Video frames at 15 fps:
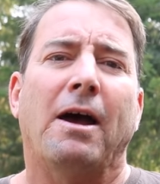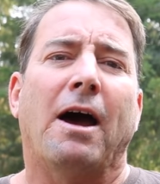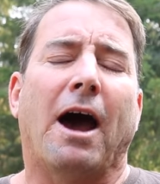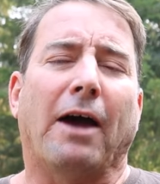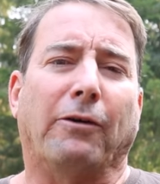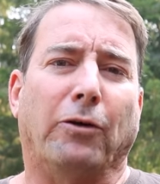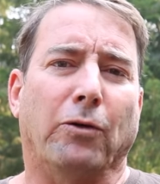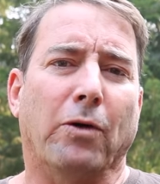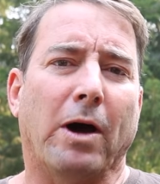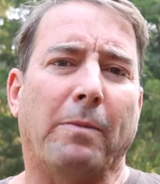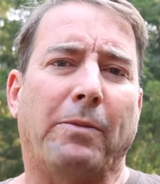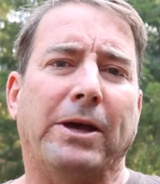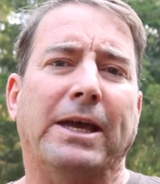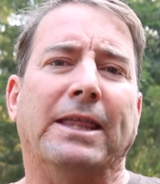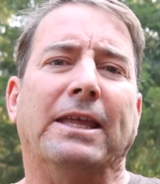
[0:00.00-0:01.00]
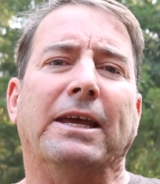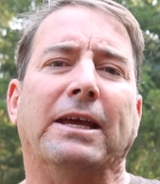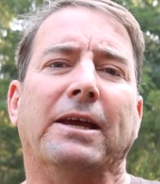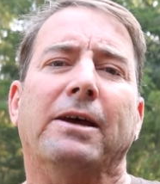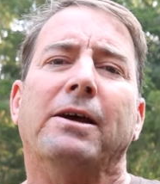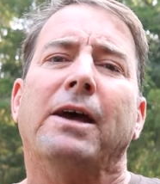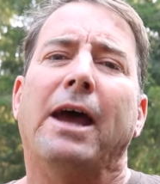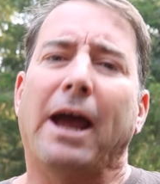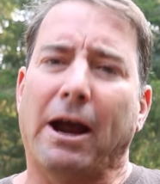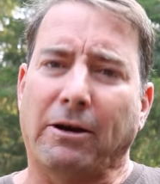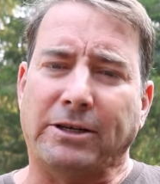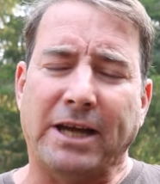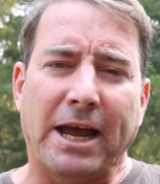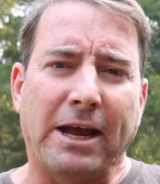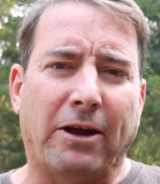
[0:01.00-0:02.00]
I grew up in the air
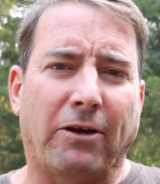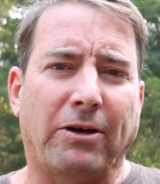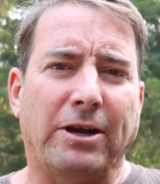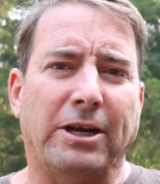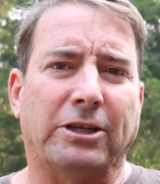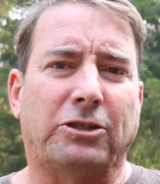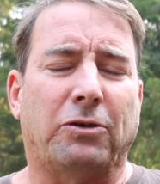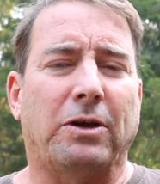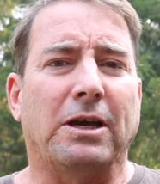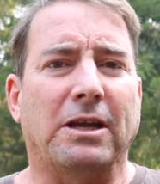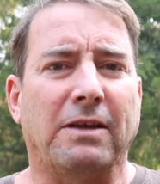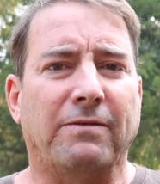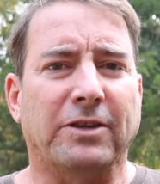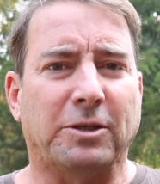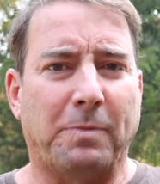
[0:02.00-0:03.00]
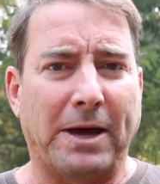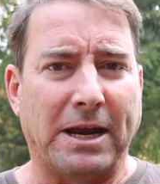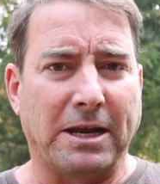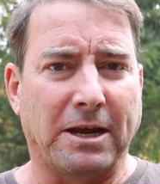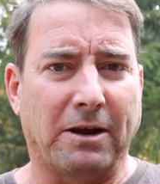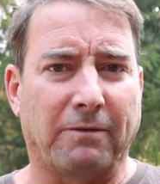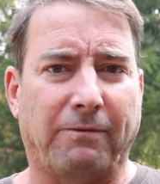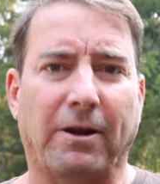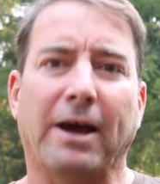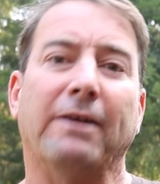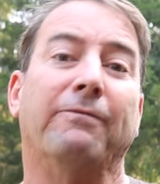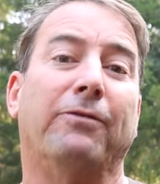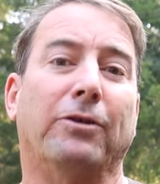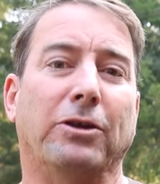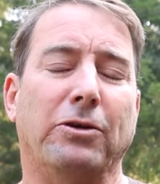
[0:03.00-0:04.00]
tanker industry and even spent a year
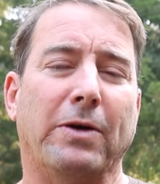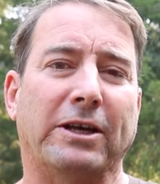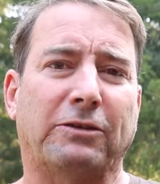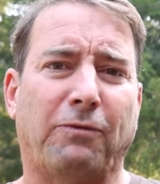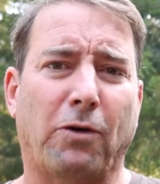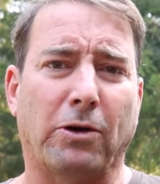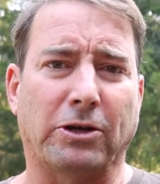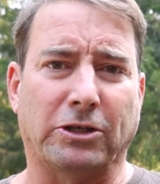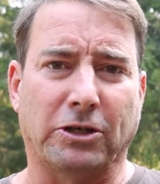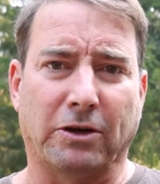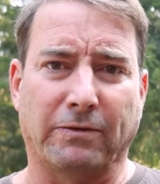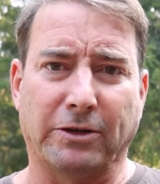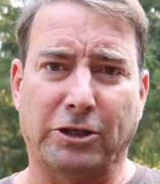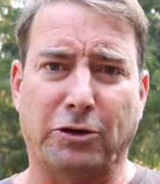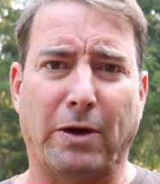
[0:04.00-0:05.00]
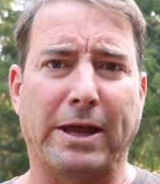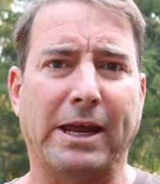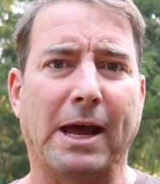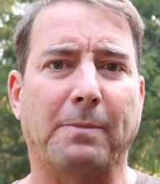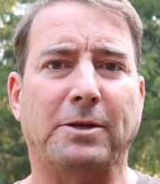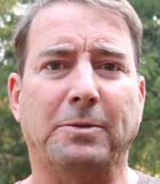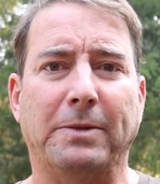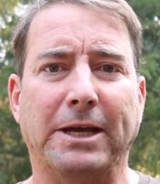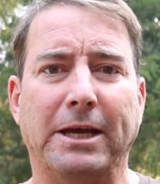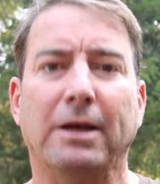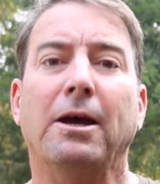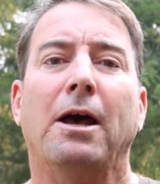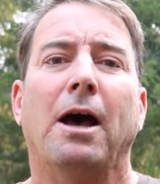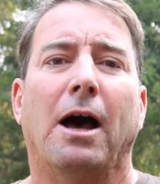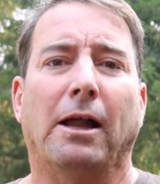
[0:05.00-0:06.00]
flying for the U.S. Forest Service training up to be
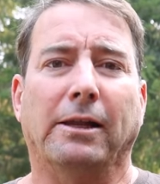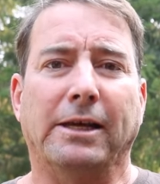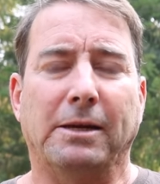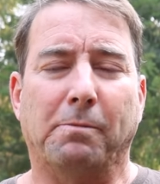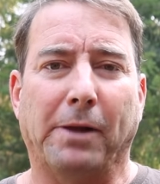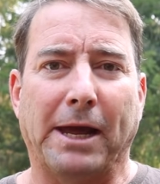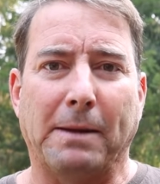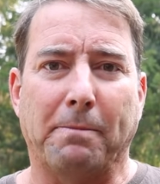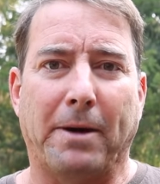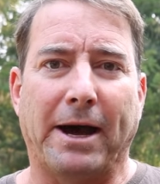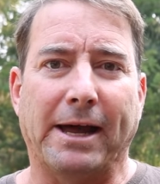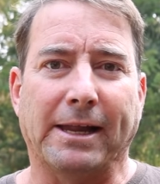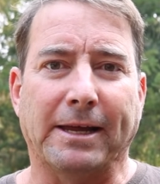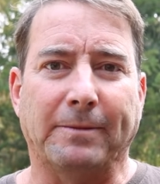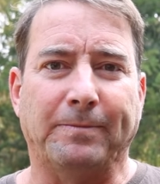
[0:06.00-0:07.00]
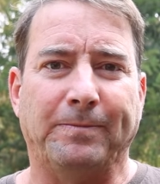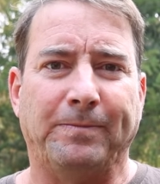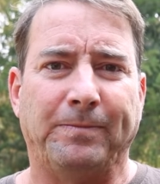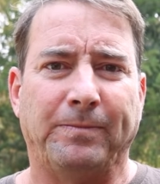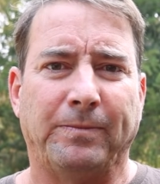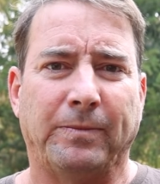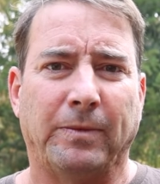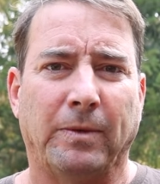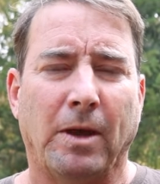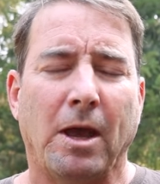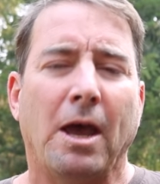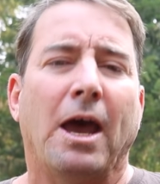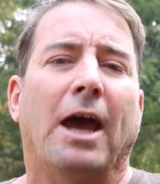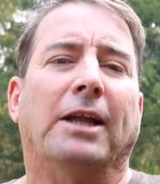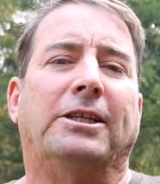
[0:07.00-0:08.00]
a lead plane pilot.
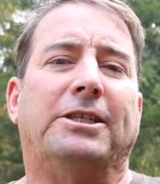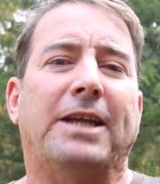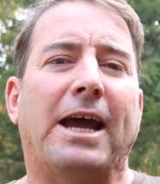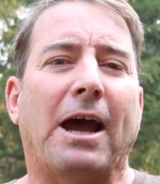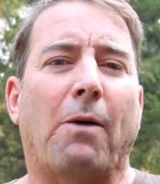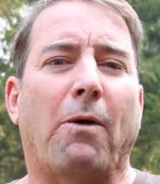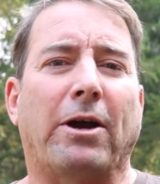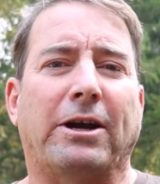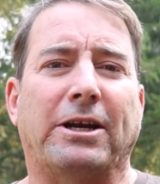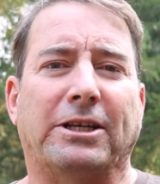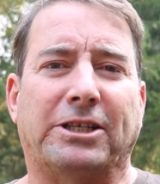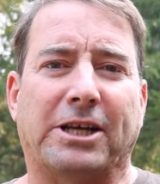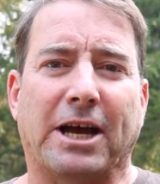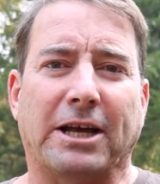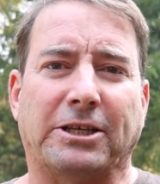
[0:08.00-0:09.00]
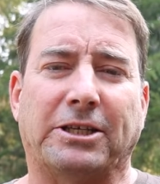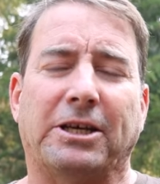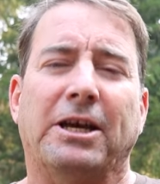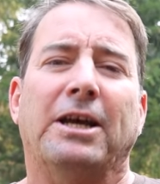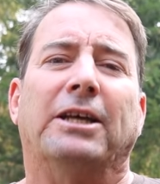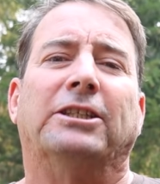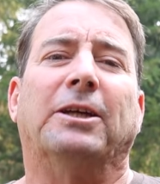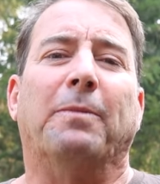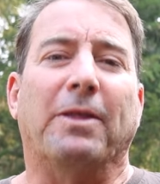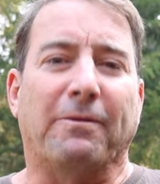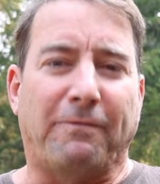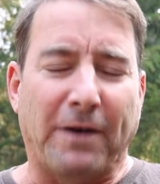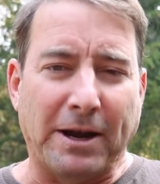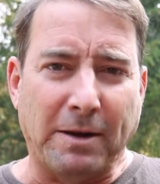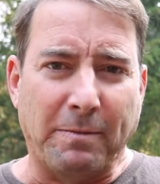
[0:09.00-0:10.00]
And today I want to discuss some of the
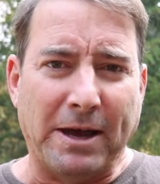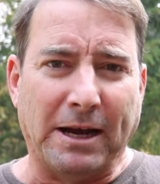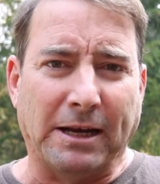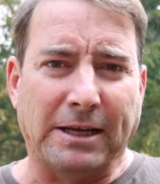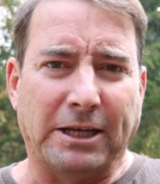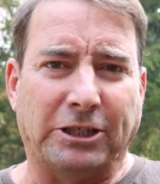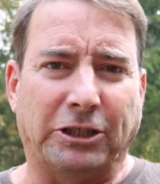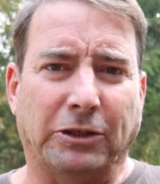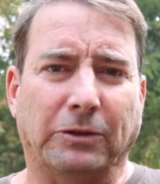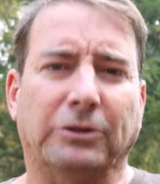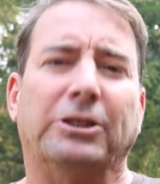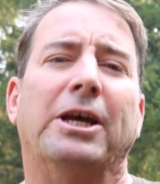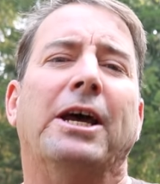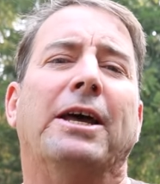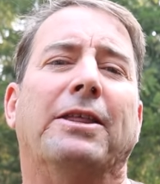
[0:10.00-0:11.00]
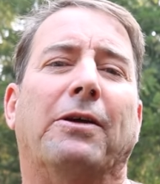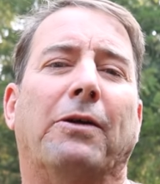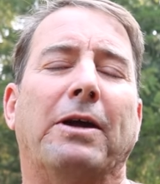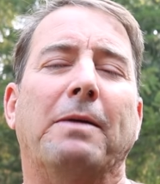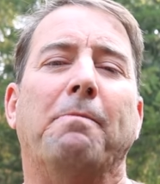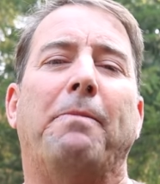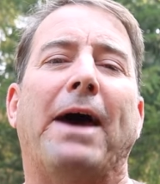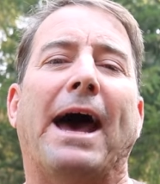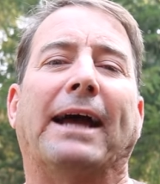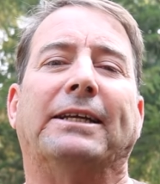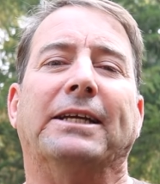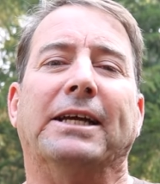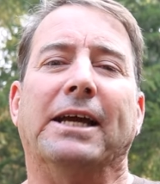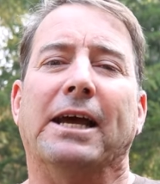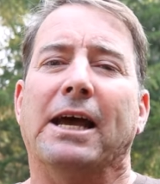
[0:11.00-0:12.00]
fundamental issues that are
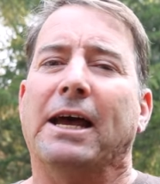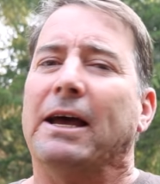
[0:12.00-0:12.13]
impacting